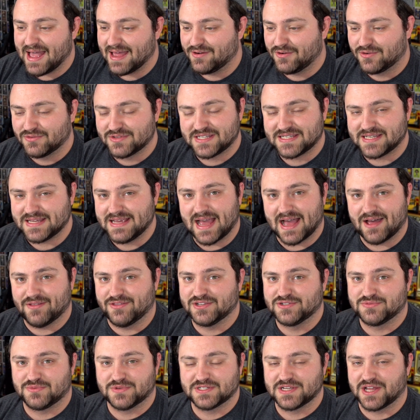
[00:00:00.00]
I don't see how
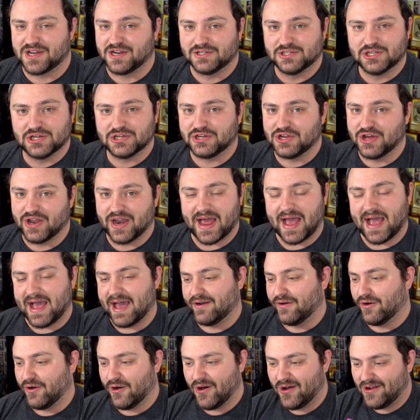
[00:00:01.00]
this one's gonna look good
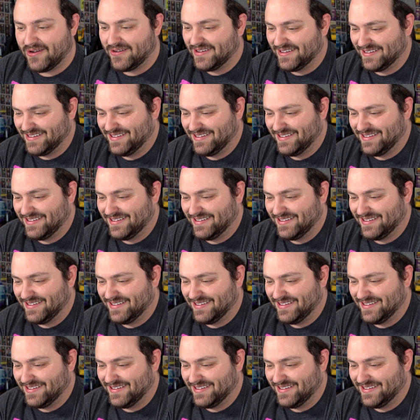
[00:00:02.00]
at all.